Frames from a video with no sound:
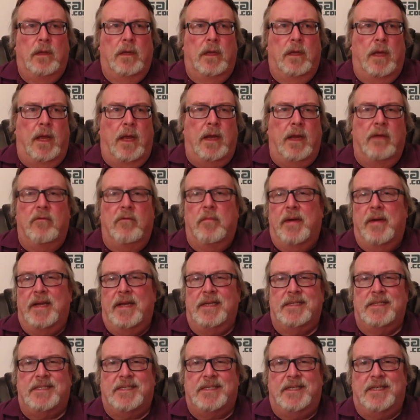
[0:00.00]
Hey everybody,
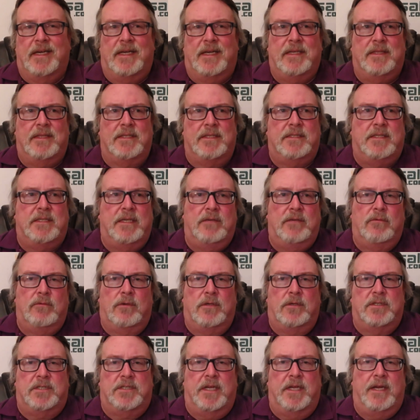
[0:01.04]
it's Scott, the
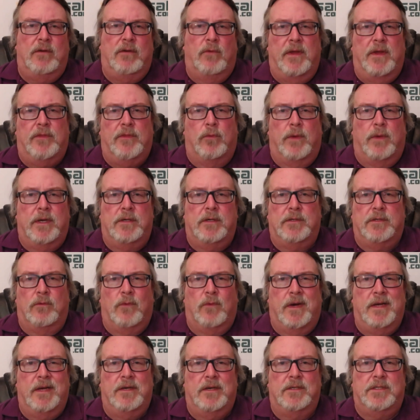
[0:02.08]
Steehnroller Steen with
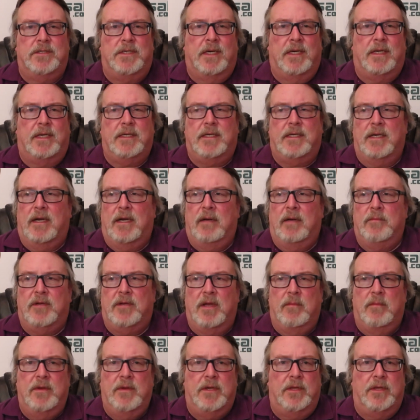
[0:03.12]
winnersandwiners.com,
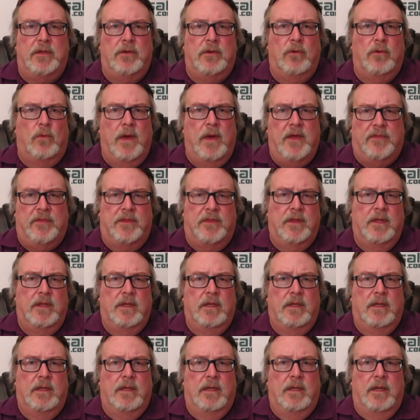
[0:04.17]
coming to you with
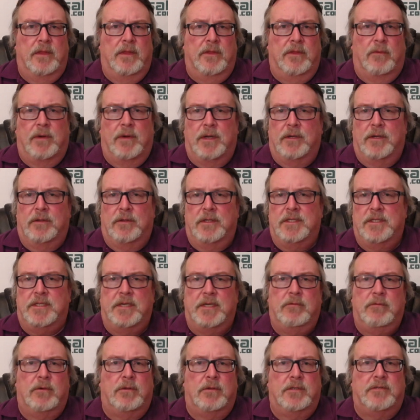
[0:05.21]
the one and only
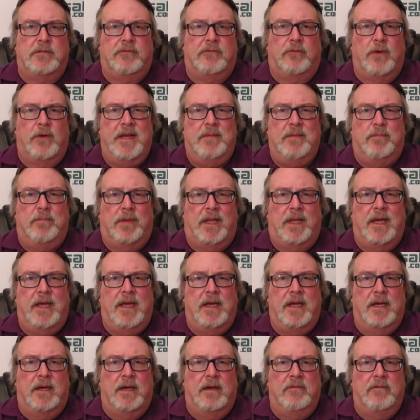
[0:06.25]
Steehnroller's free
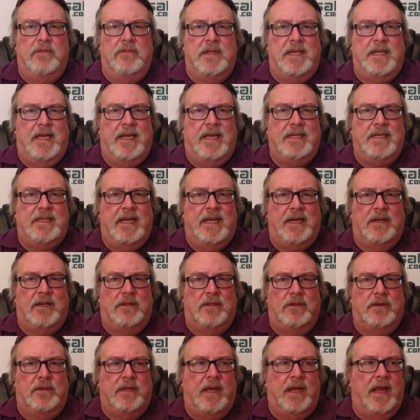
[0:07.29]
play of the day, taking a
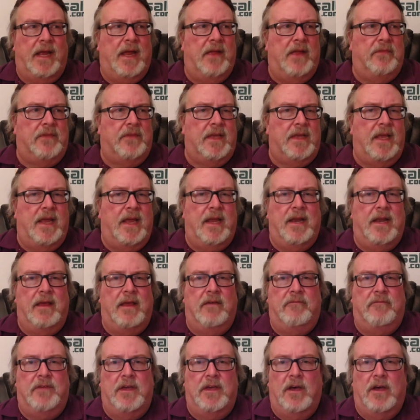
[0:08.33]
look at the
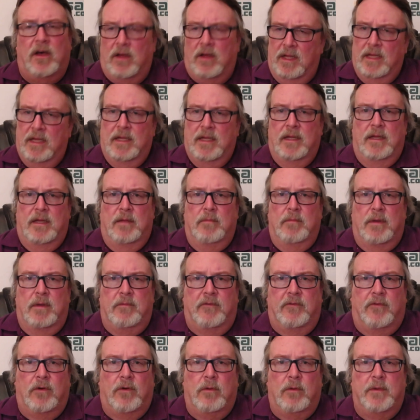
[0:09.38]
NFL. But
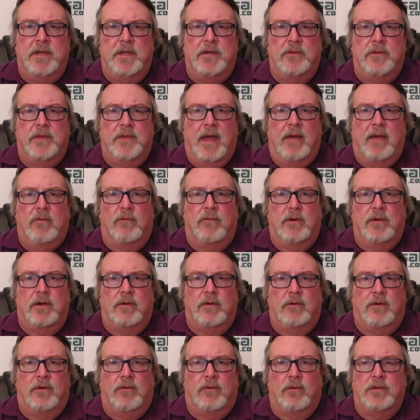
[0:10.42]
before we do that, I want to
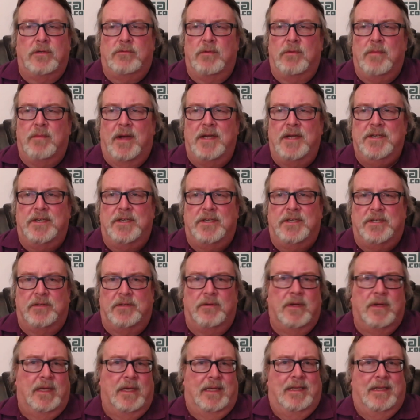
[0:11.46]
of course remind you
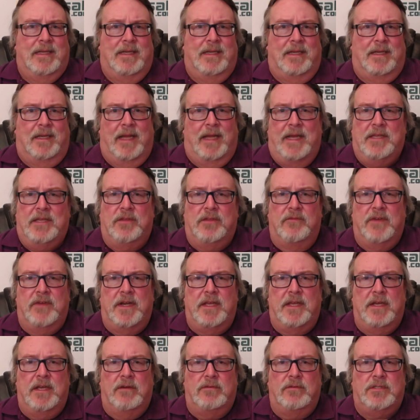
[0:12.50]
to like the
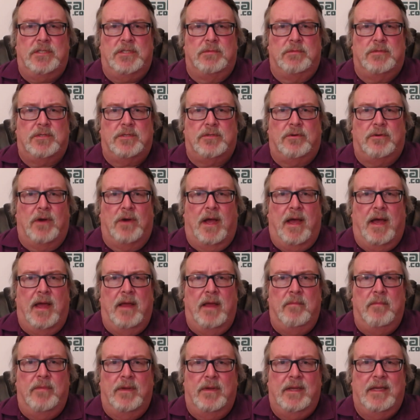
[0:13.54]
video,
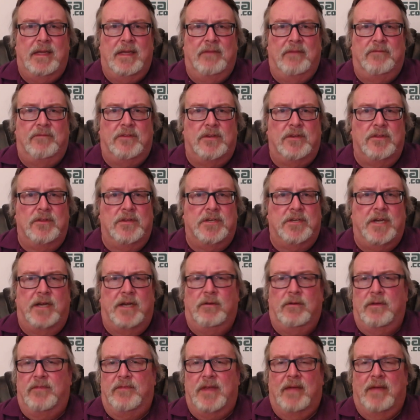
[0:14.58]
subscribe to the
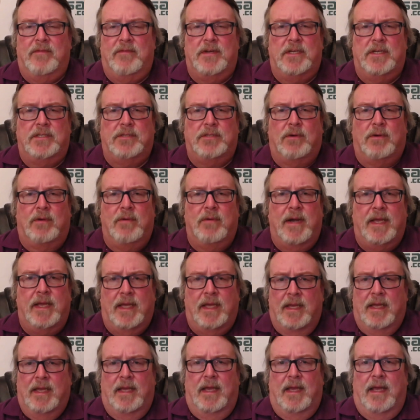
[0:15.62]
channel if you haven't done so
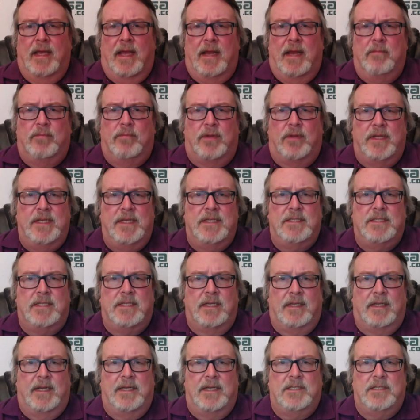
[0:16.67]
already, and please
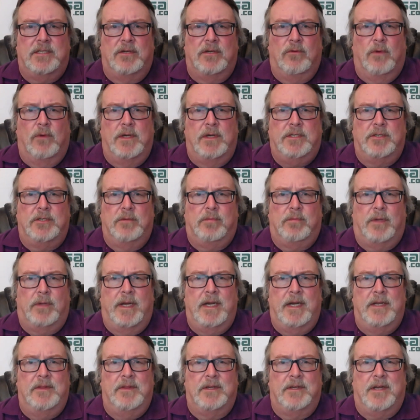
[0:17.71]
let us know what you're
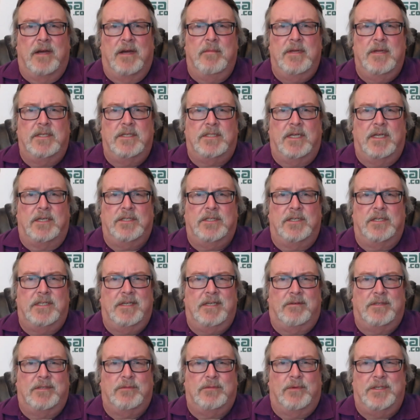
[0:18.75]
playing in the comment section.
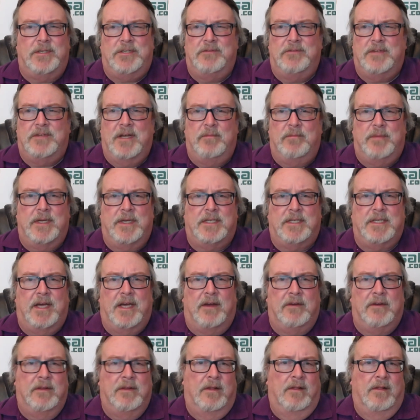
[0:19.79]
Tell us what you've got picked
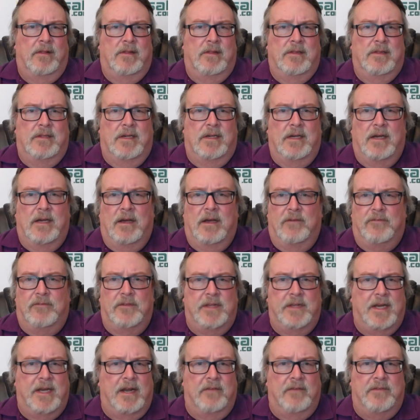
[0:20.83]
out for
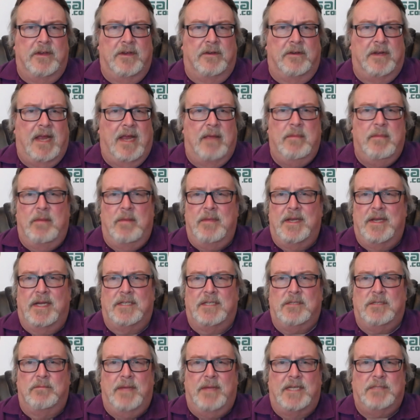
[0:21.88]
the NFL game. Maybe you got
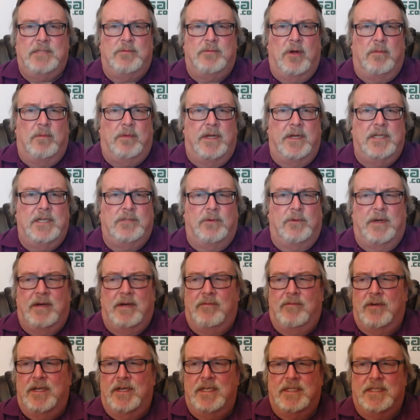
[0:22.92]
some baseball plays,
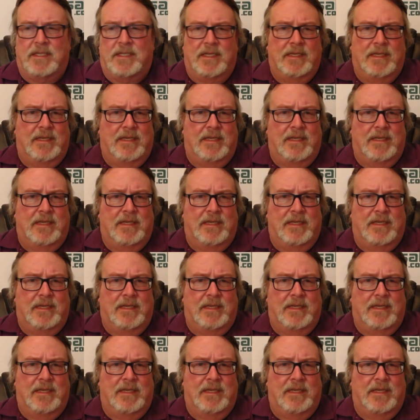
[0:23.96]
whatever it is,